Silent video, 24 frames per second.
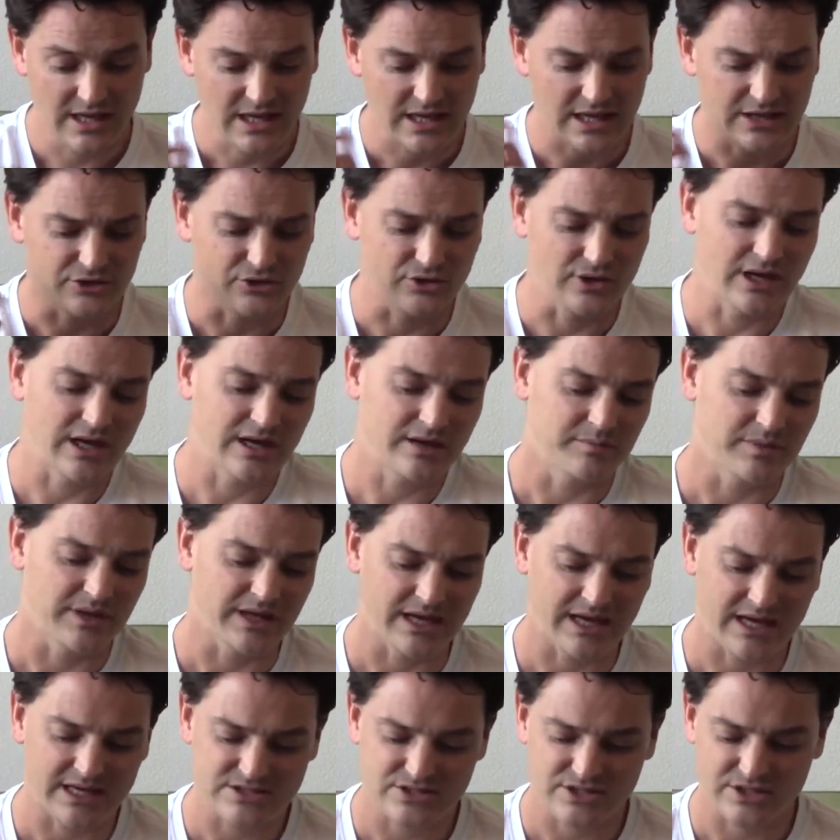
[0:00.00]
And you got to be
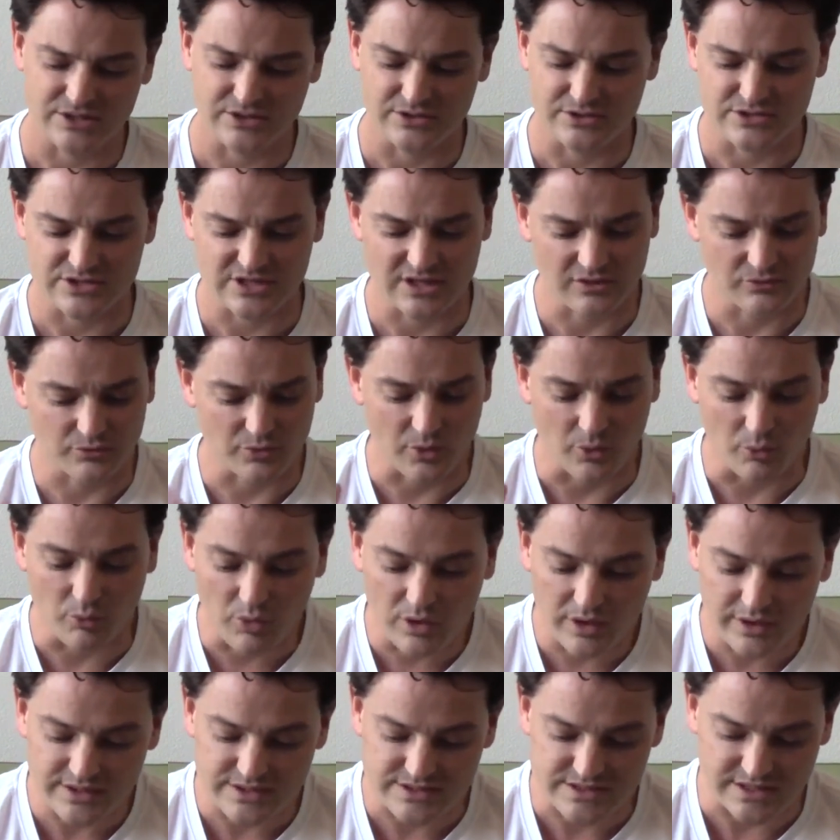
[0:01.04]
asking yourself, well,
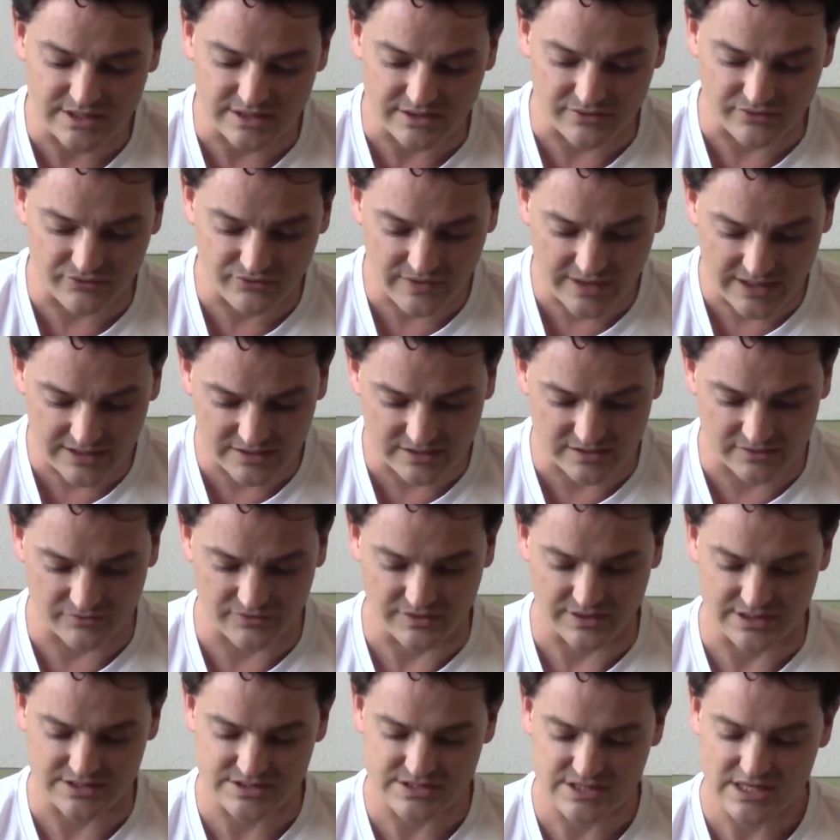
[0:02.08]
what is the effect of
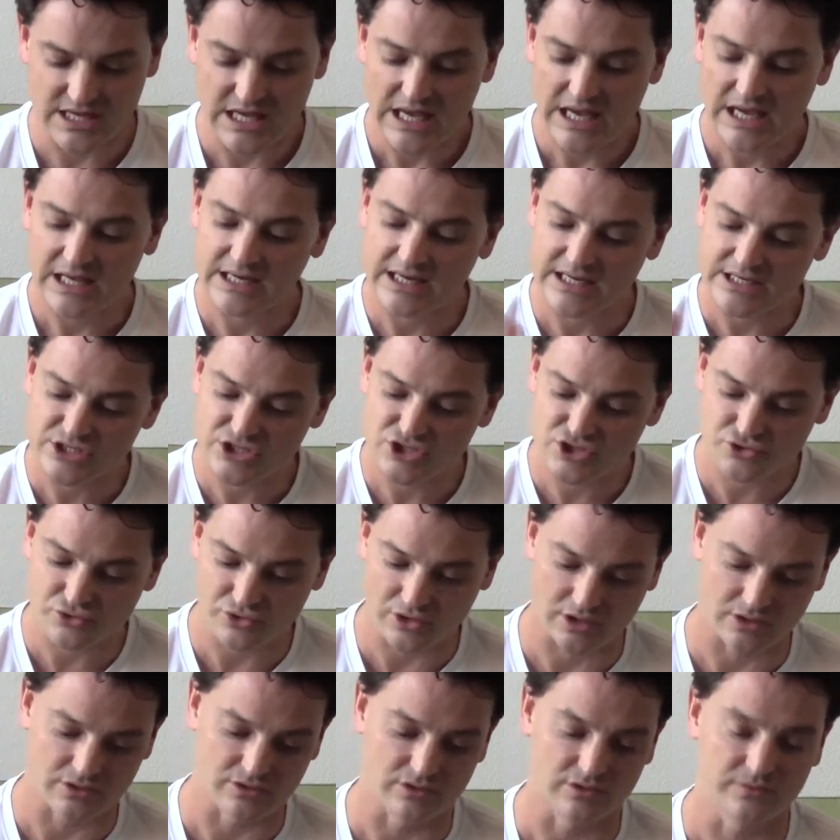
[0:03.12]
this? And I
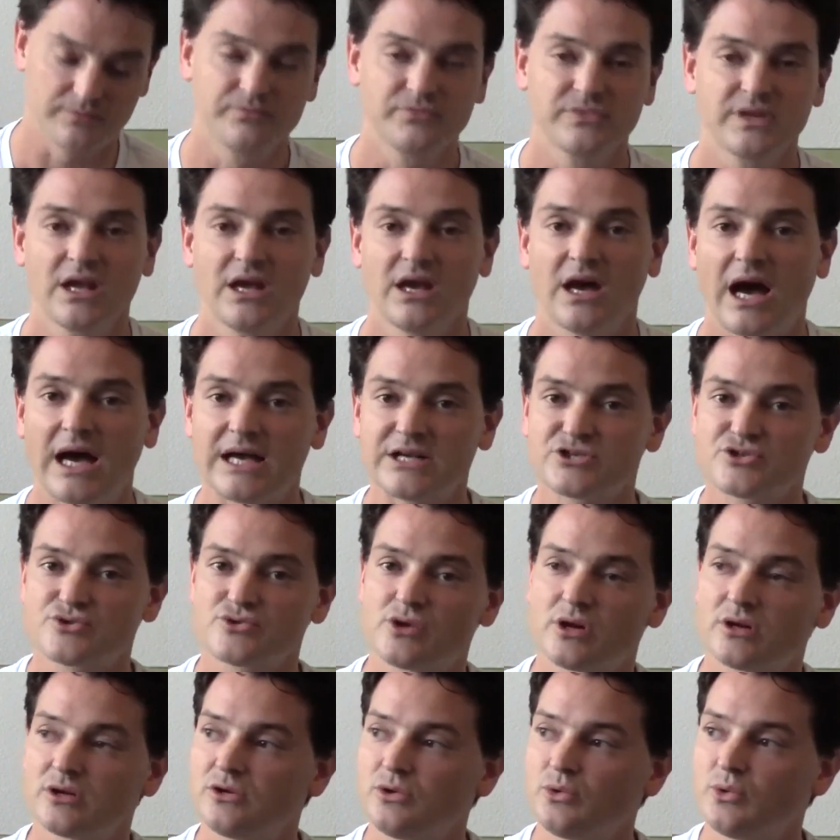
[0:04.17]
struggle
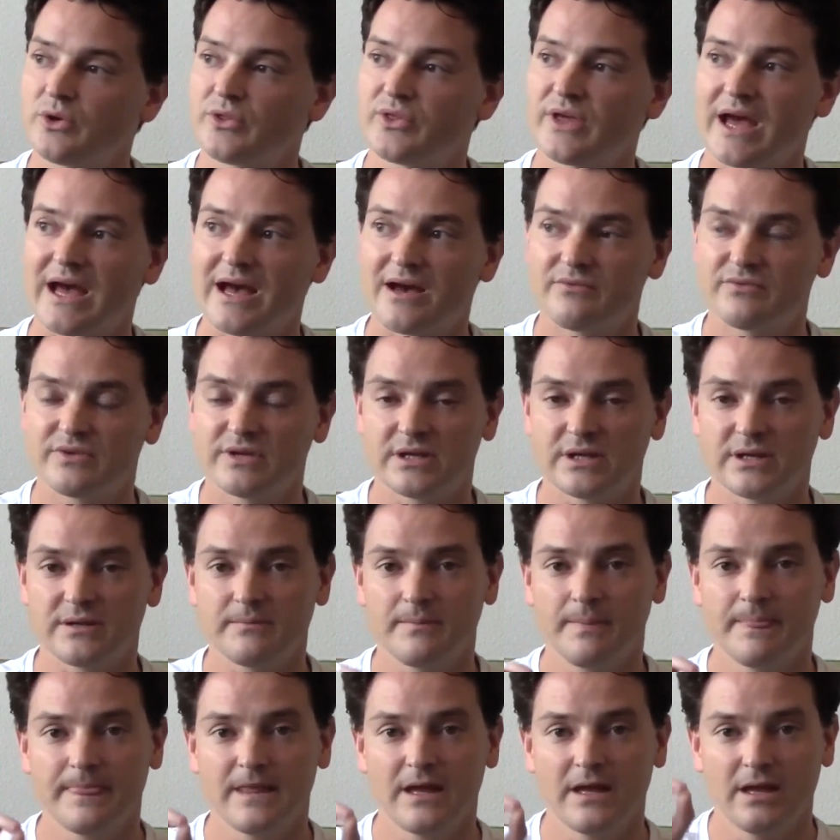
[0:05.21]
with
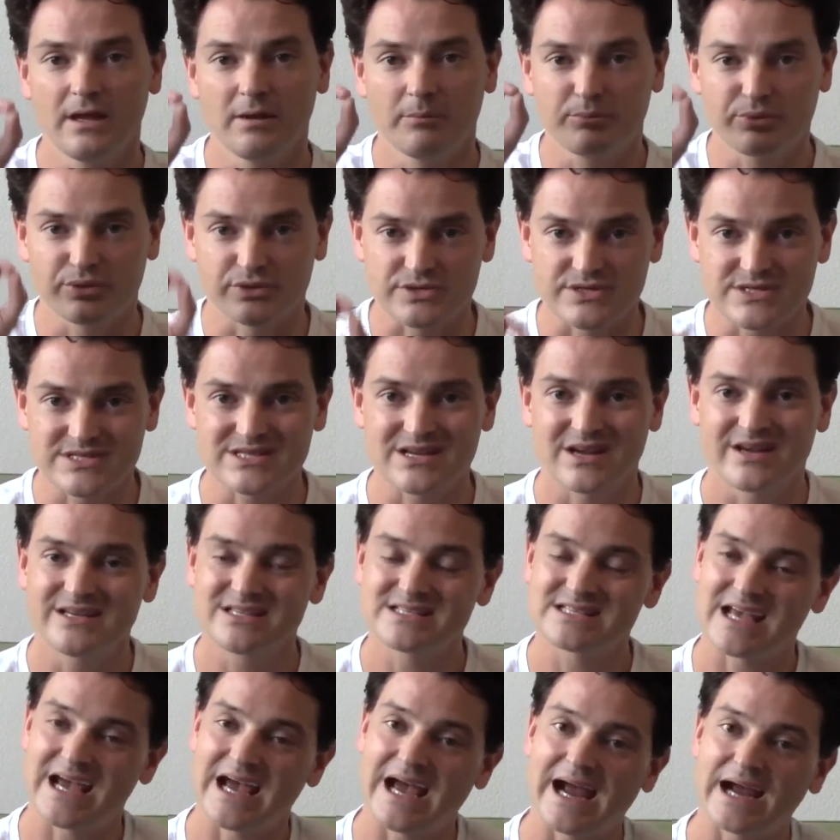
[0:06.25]
having
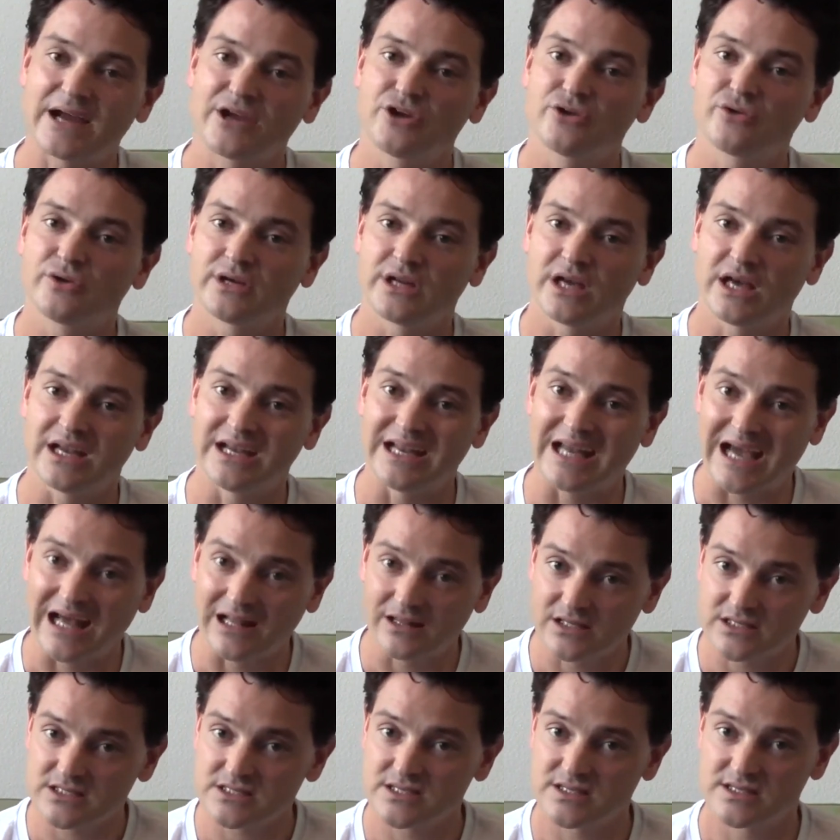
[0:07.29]
precise, accurate
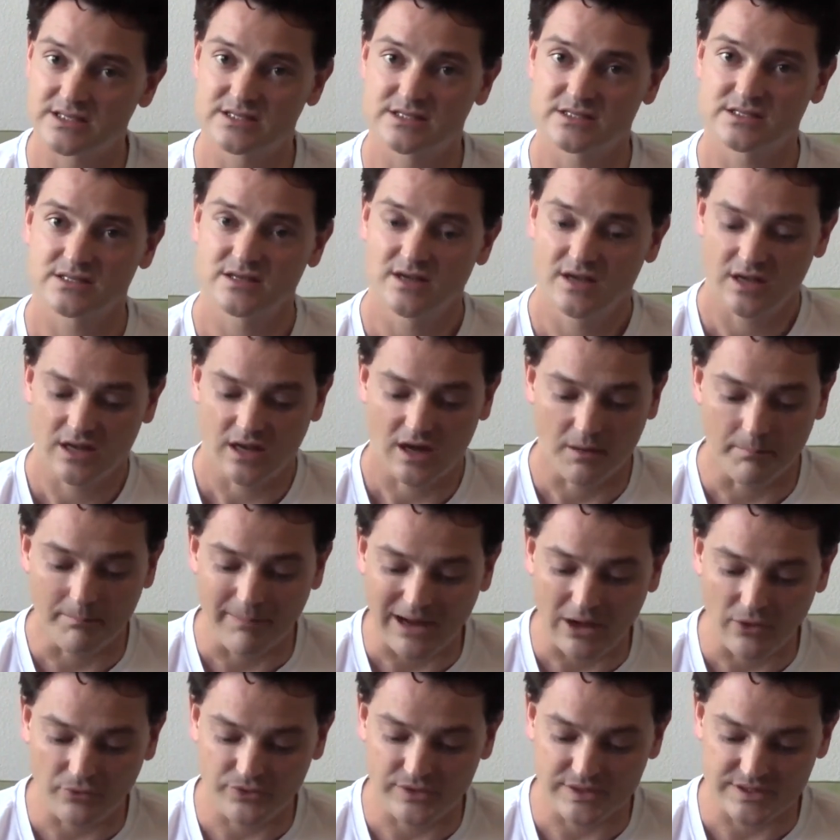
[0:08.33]
analysis
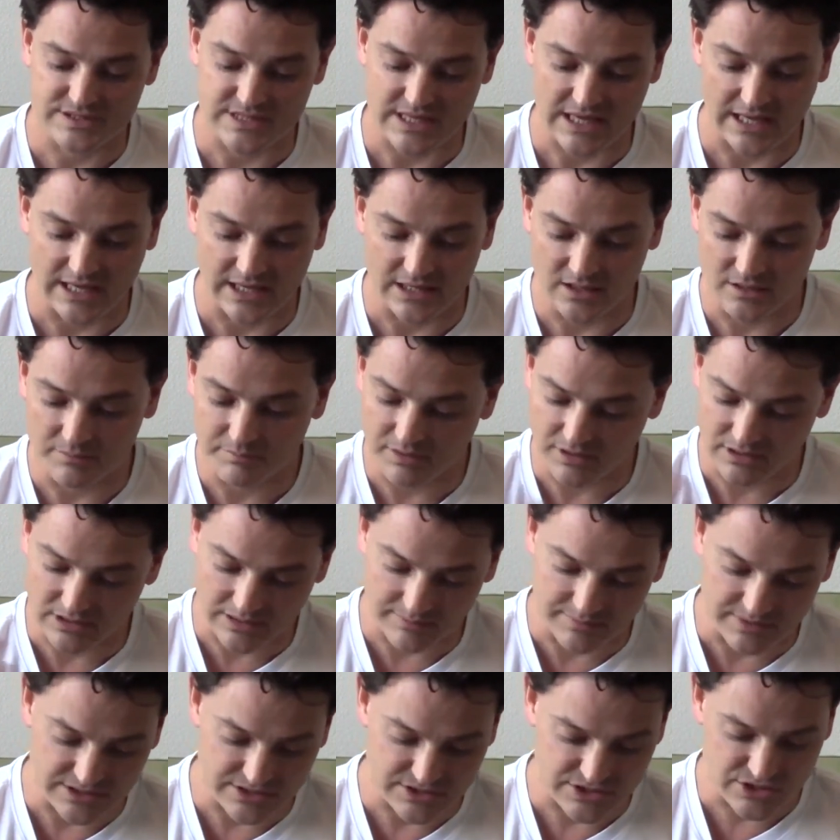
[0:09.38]
about this end, but let
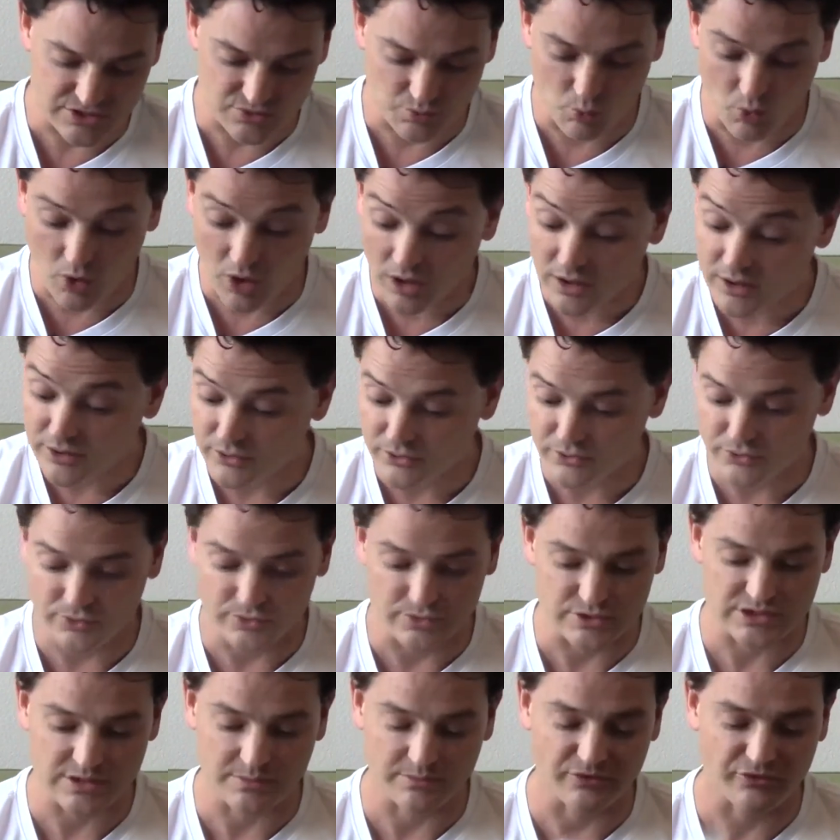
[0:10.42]
me just walk you through
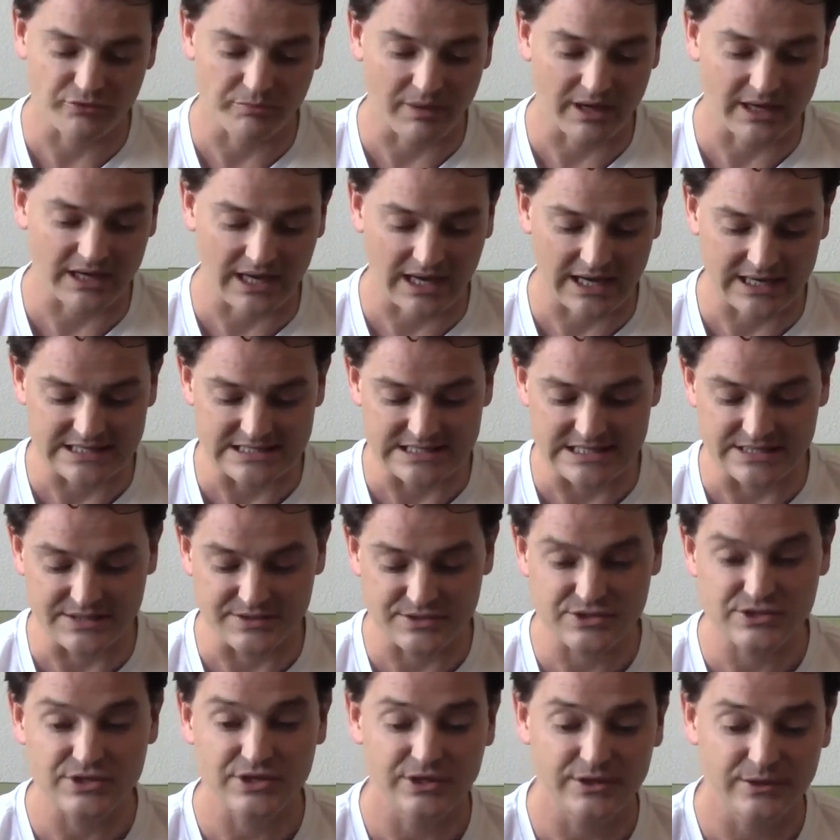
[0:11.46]
some of my
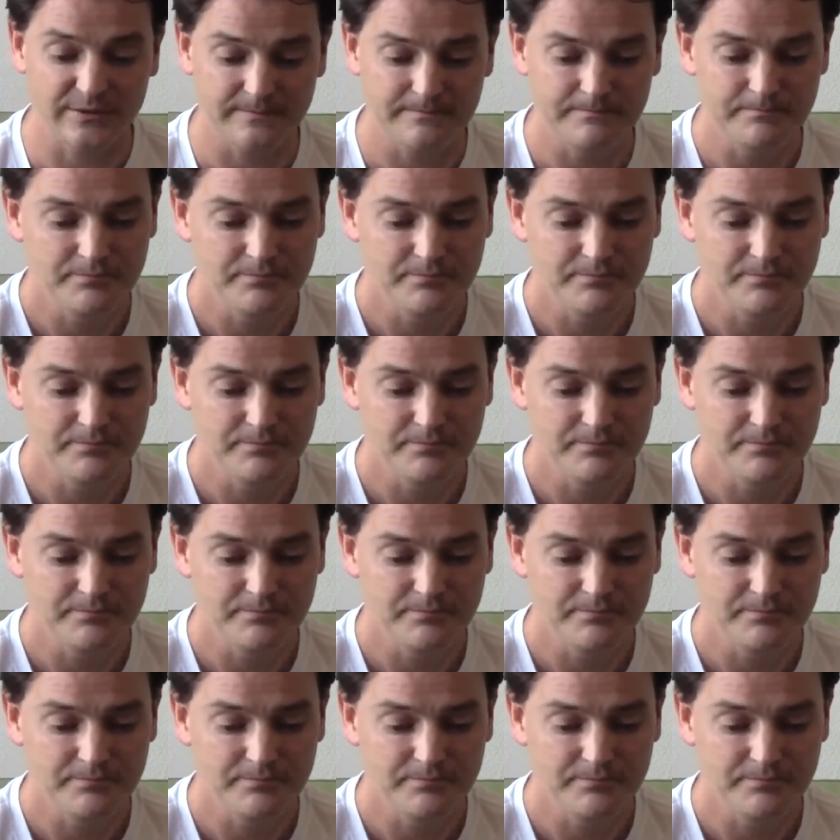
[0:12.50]
ideas here.